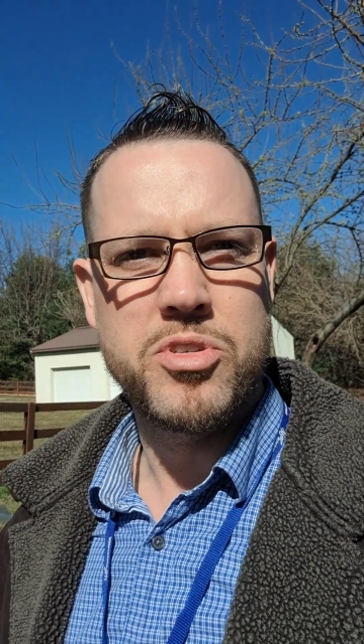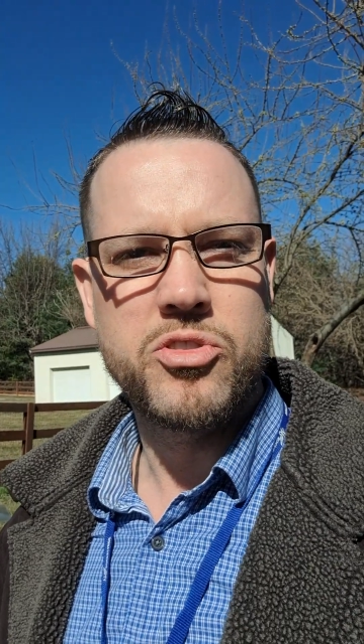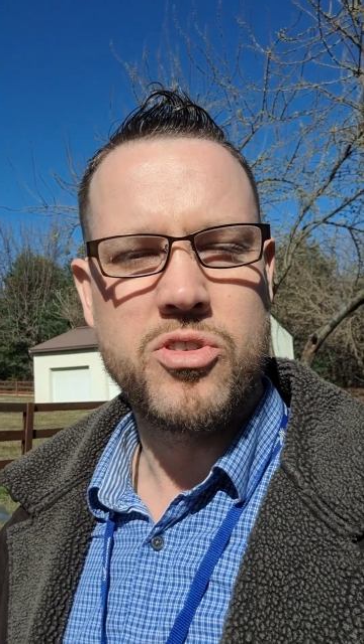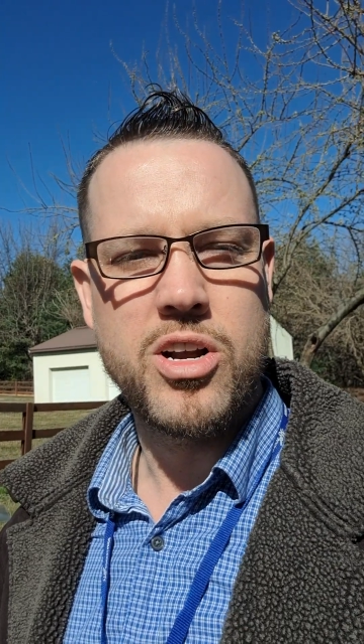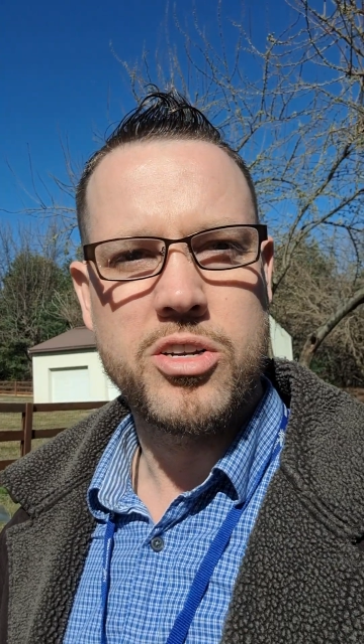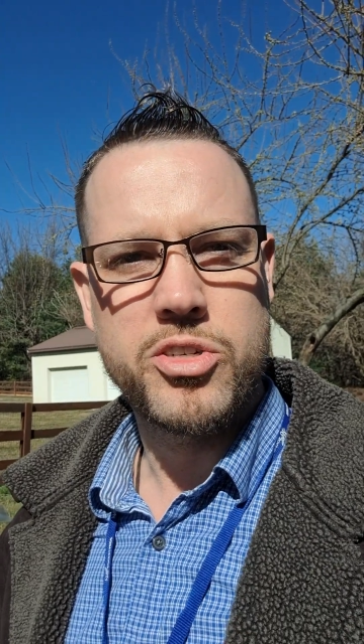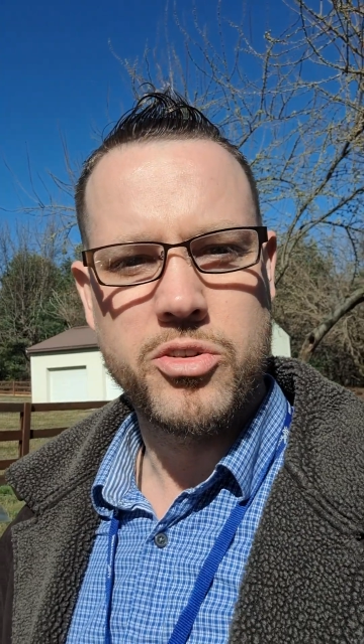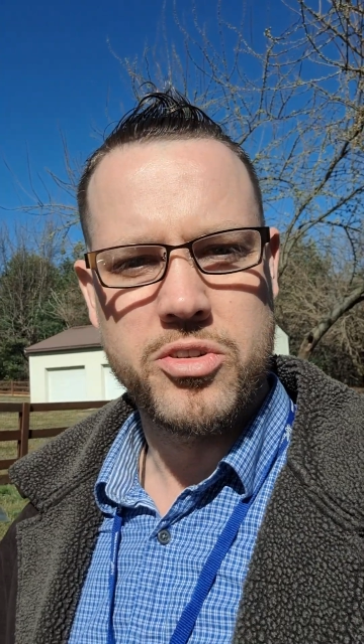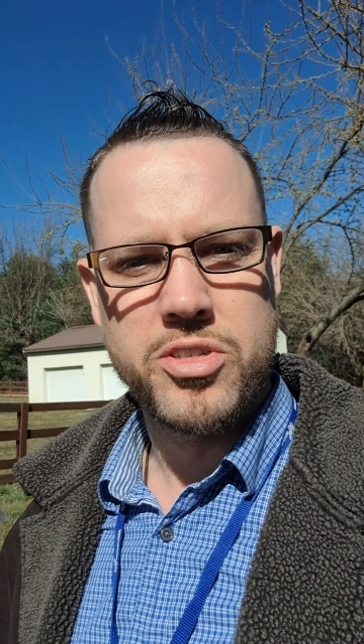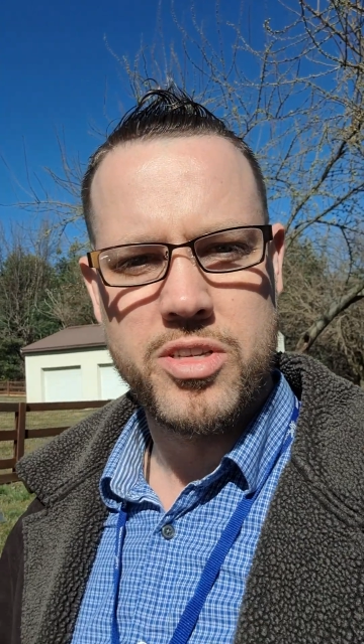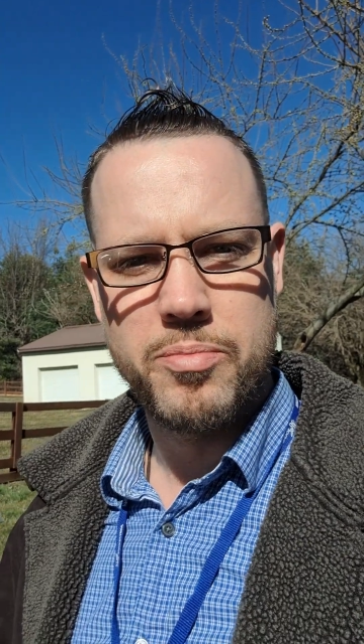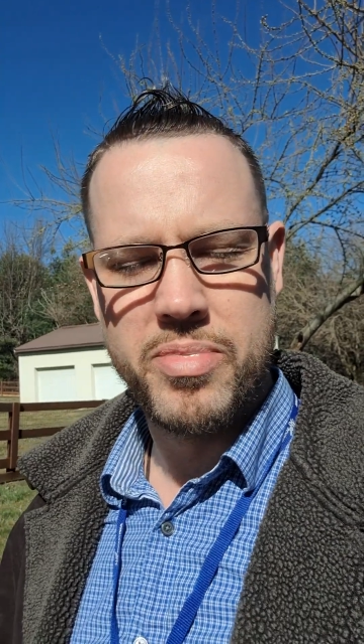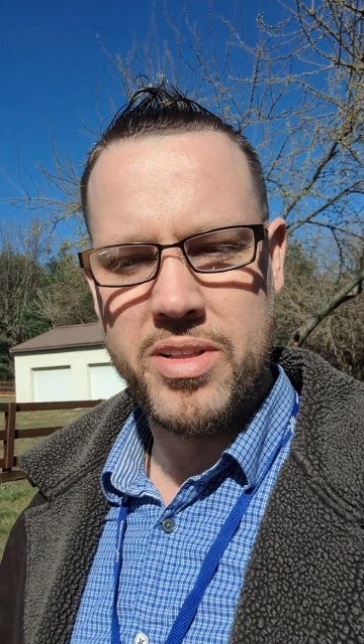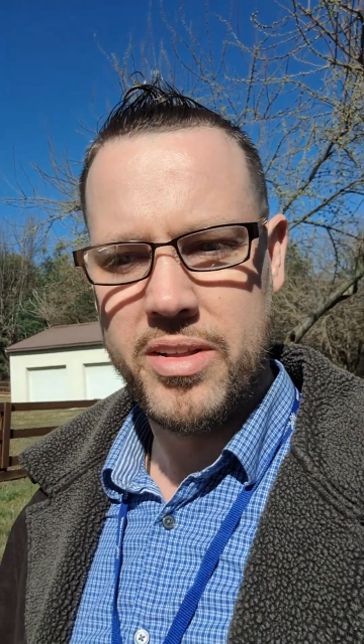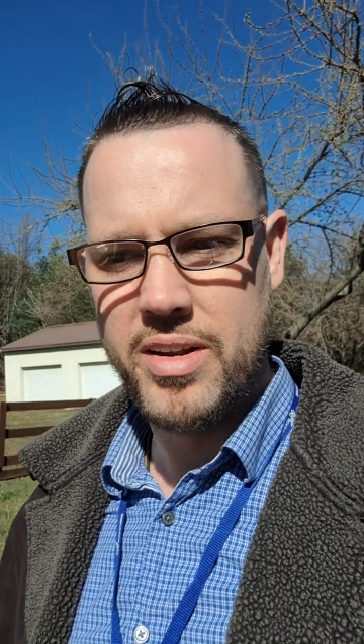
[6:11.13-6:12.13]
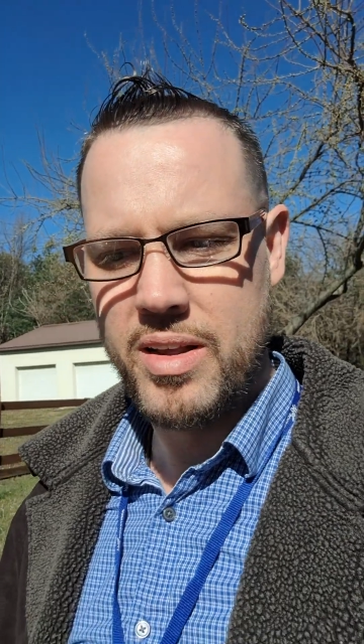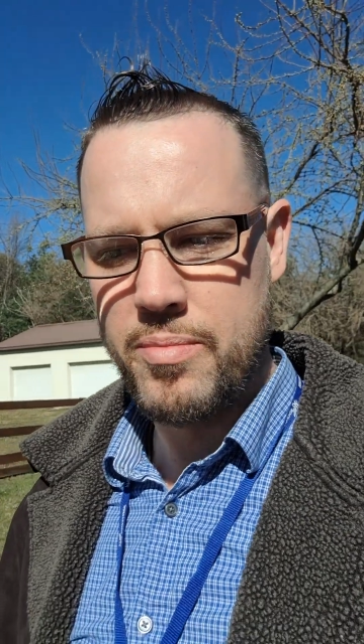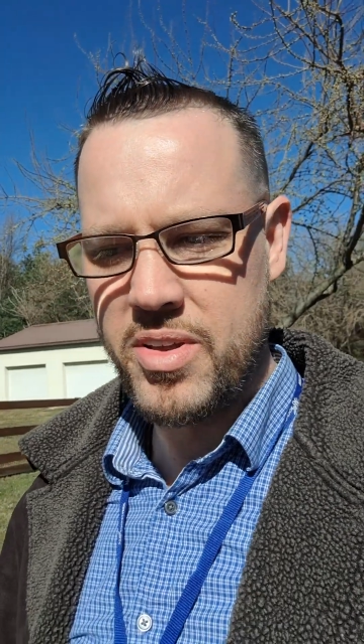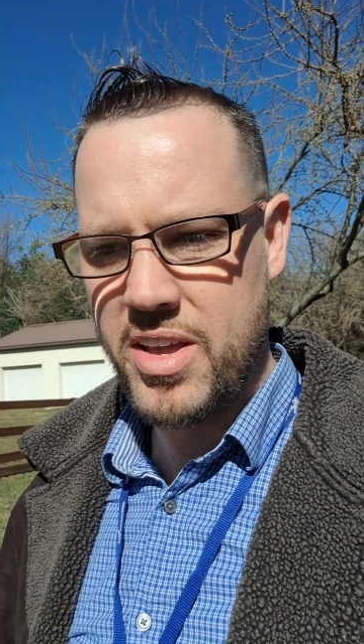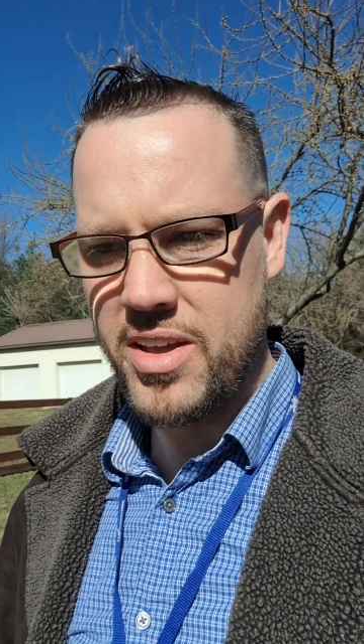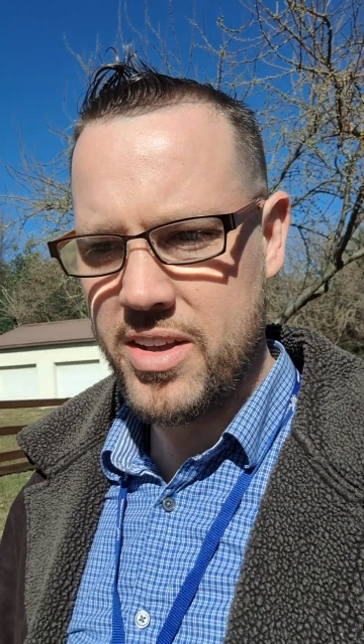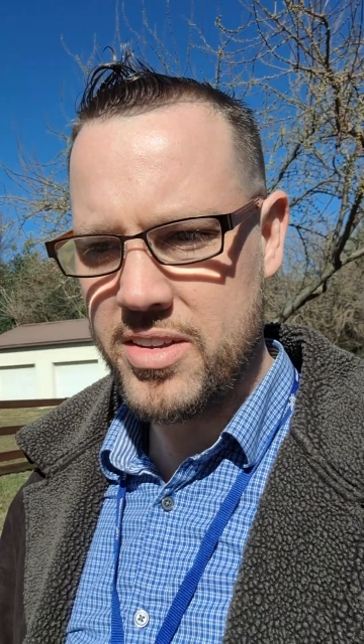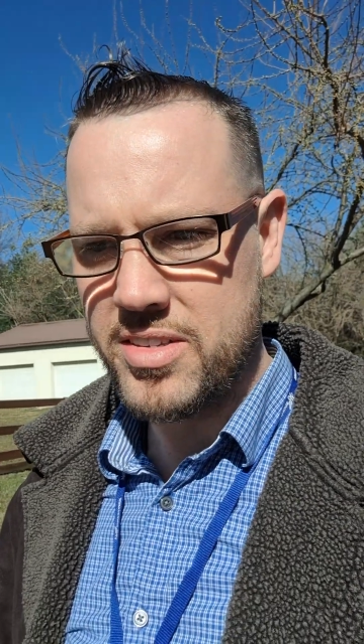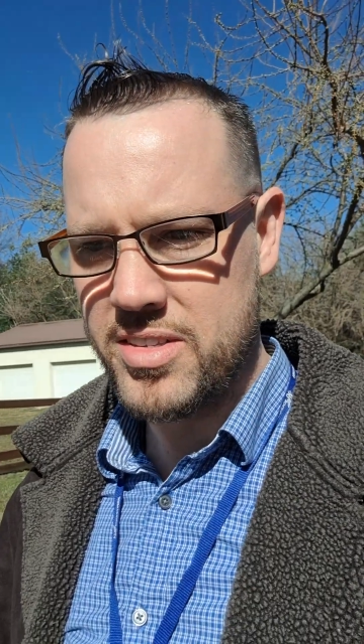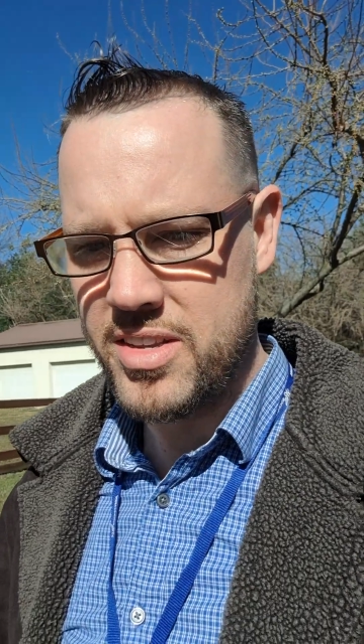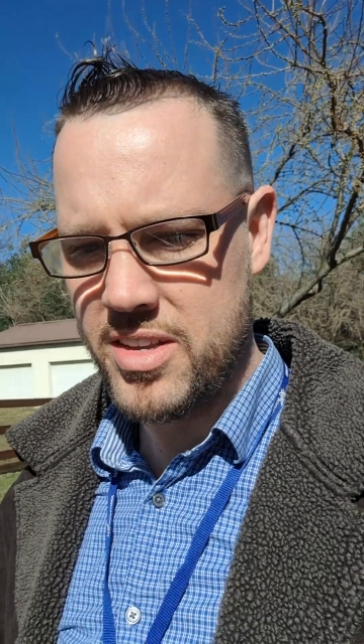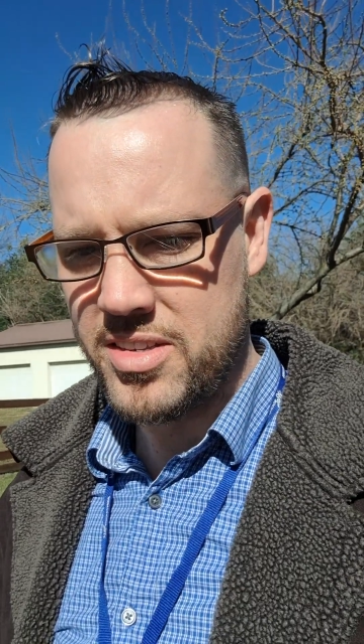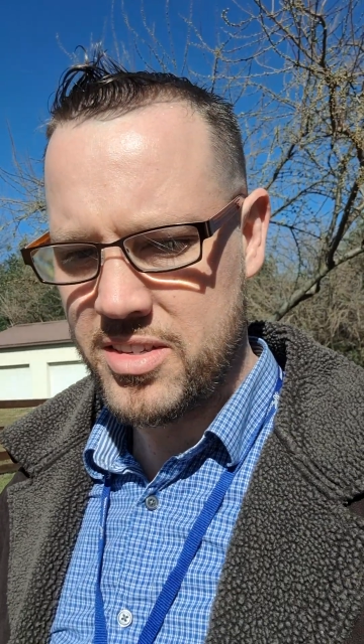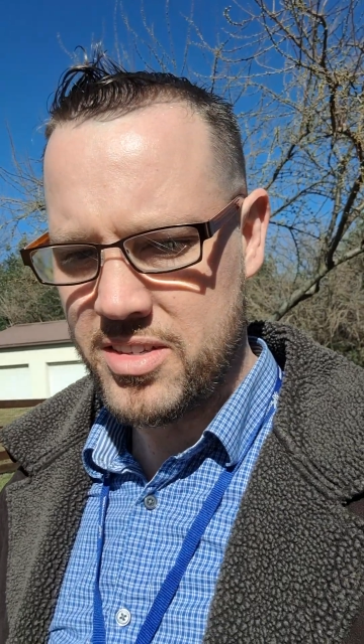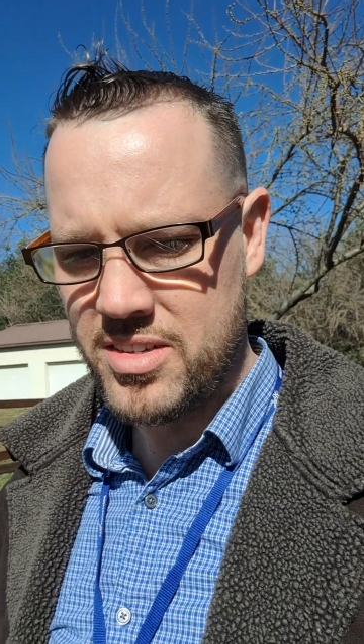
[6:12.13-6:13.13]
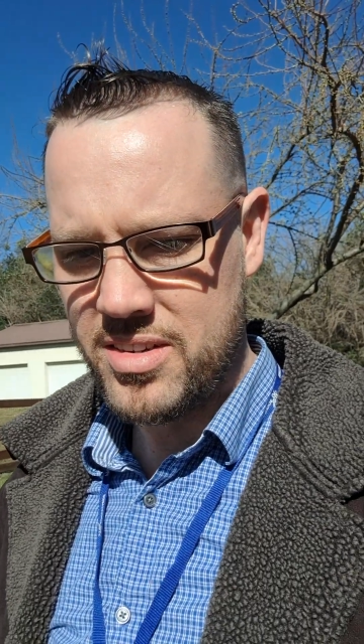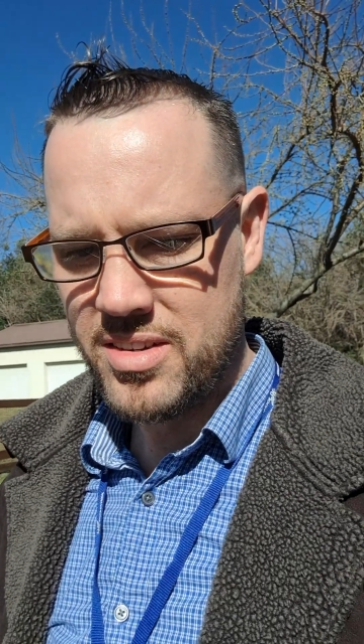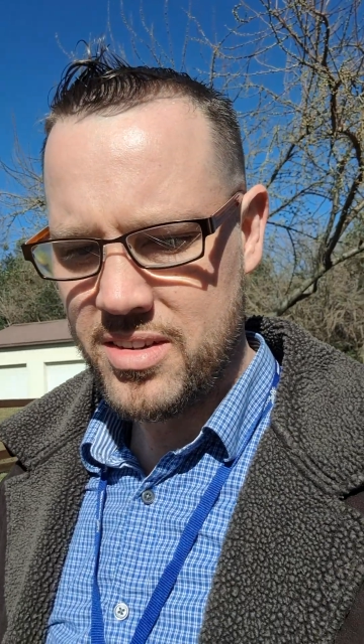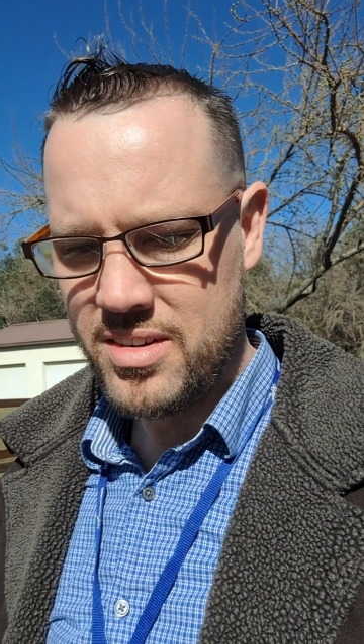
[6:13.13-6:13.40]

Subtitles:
structural stability, because this